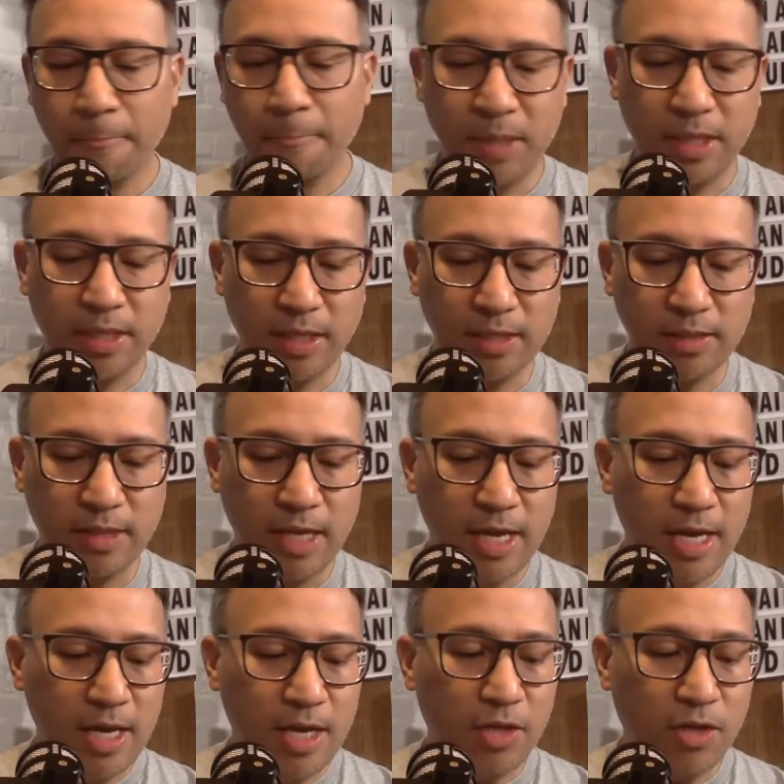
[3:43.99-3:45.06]
because
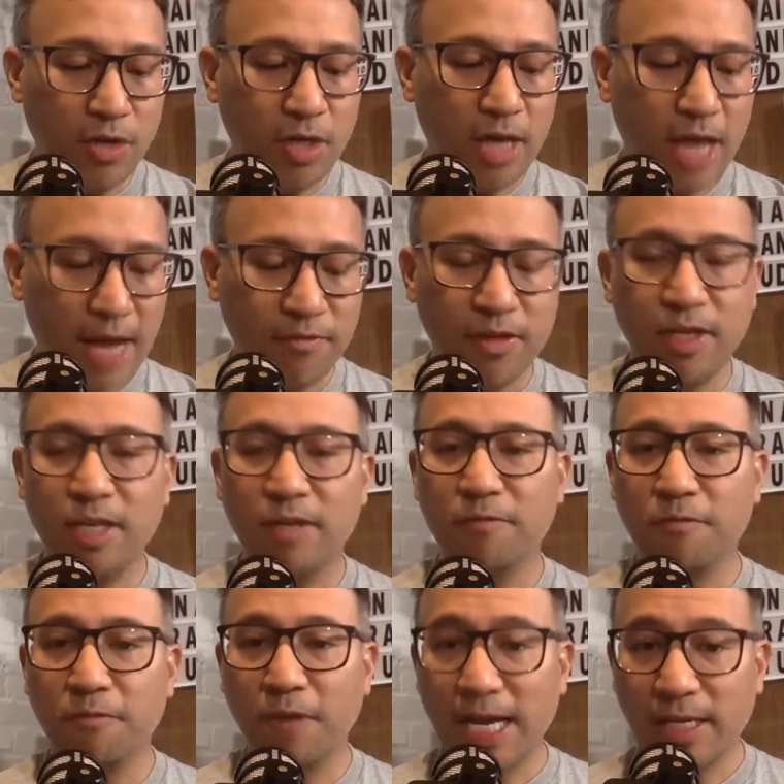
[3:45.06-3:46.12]
you're going to have to
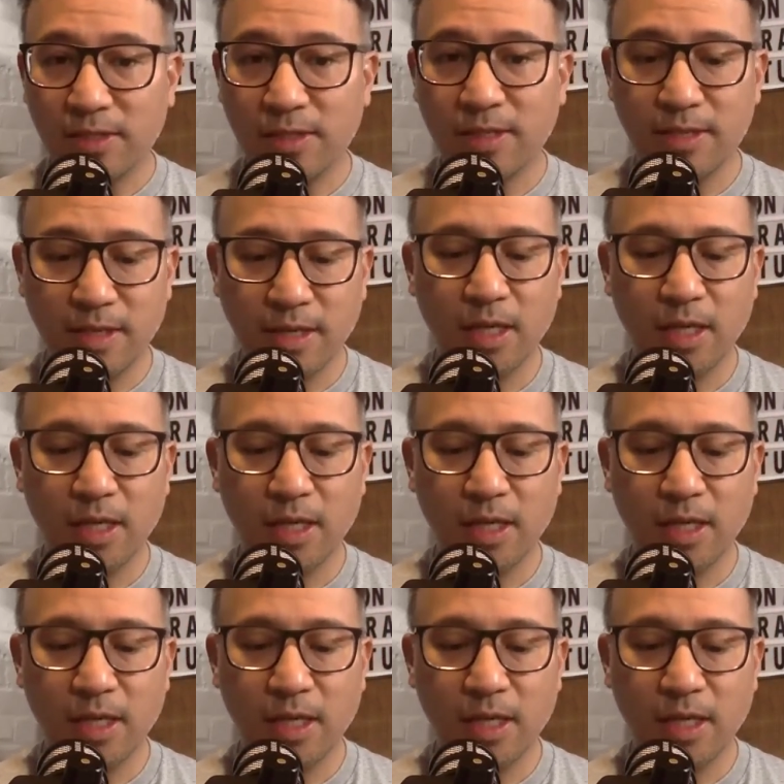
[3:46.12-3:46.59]
invest